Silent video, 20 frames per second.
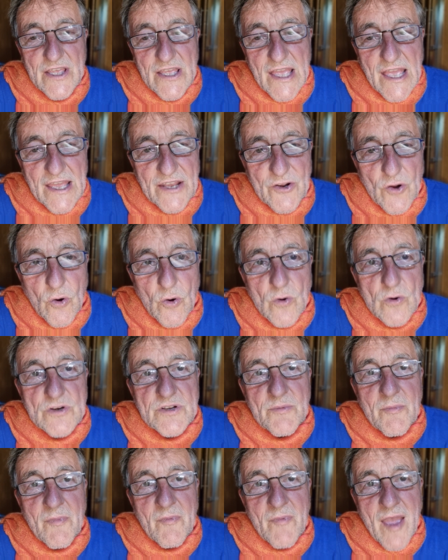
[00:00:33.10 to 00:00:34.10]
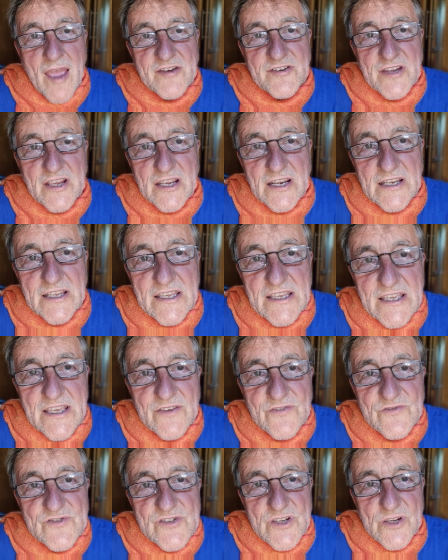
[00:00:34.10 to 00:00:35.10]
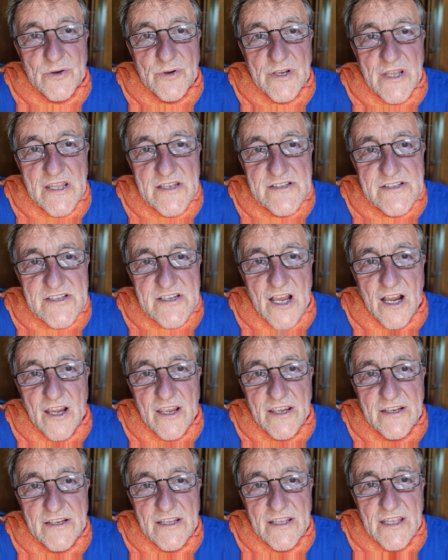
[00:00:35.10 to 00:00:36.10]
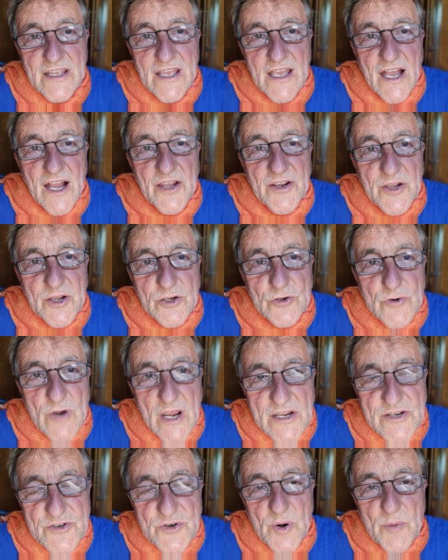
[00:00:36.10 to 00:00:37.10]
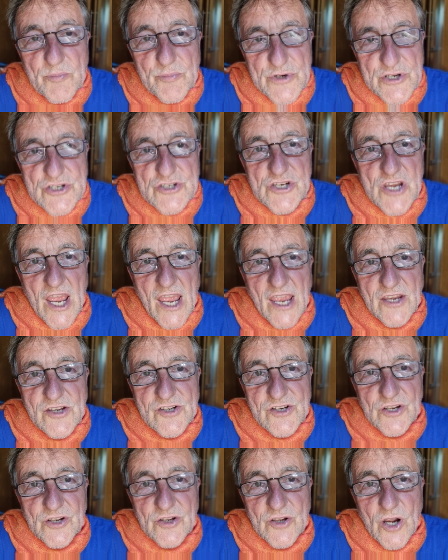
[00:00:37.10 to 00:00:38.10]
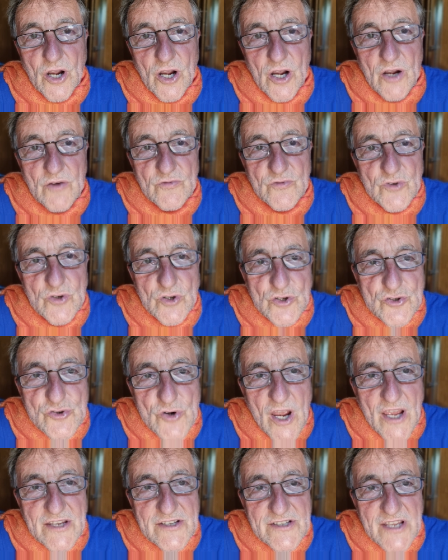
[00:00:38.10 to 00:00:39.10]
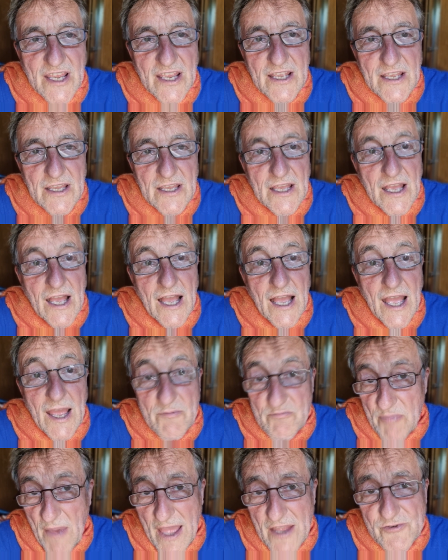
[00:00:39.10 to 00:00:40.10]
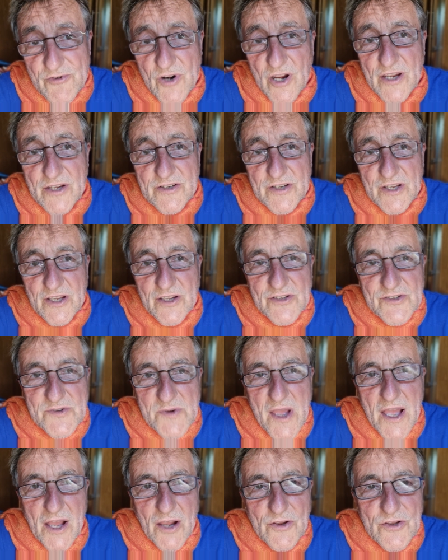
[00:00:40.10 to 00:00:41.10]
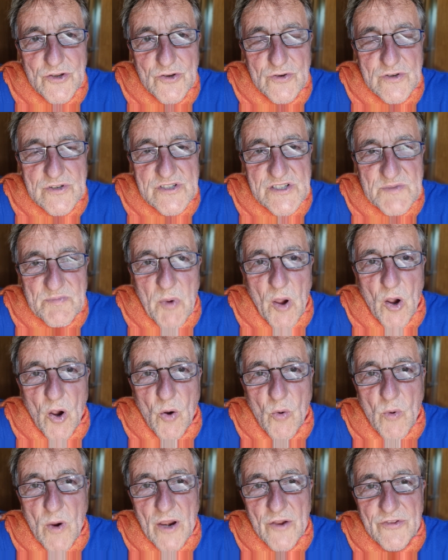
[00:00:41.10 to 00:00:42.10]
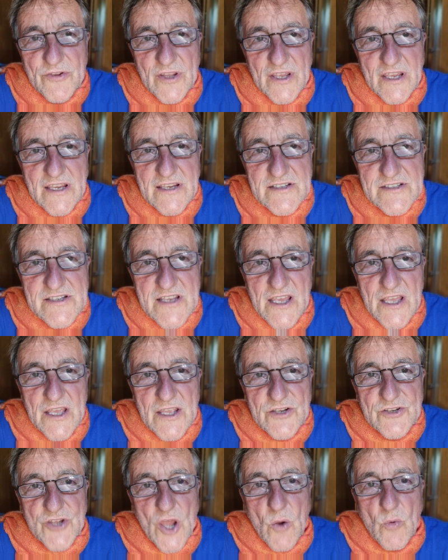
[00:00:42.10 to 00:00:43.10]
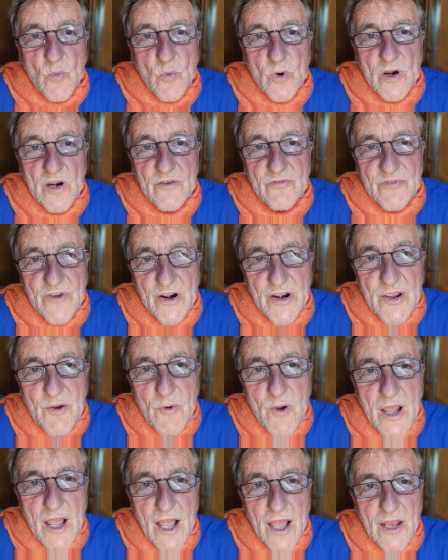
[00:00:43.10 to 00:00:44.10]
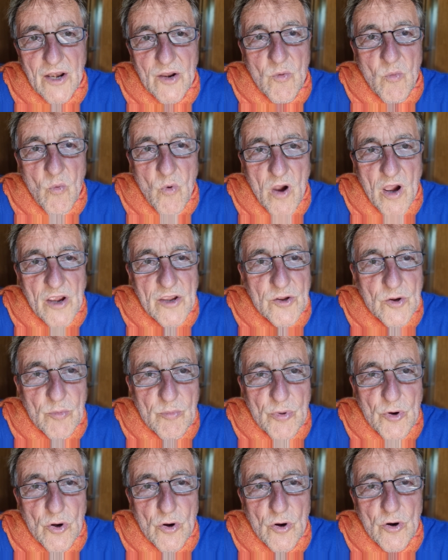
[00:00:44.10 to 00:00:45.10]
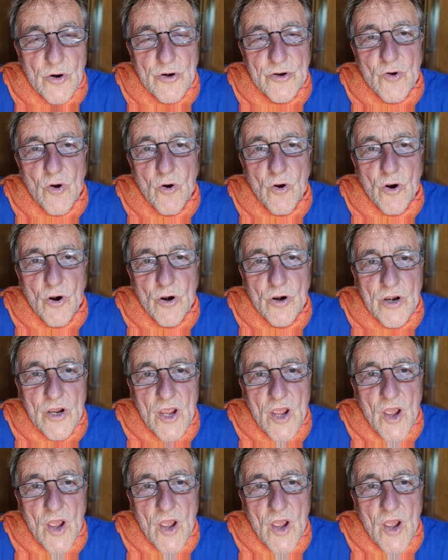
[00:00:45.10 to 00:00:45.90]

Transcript: it automatically gives you an insight and a greater appreciation of good writing and bad writing as well. You can spot where things don't work very well and why you're bored or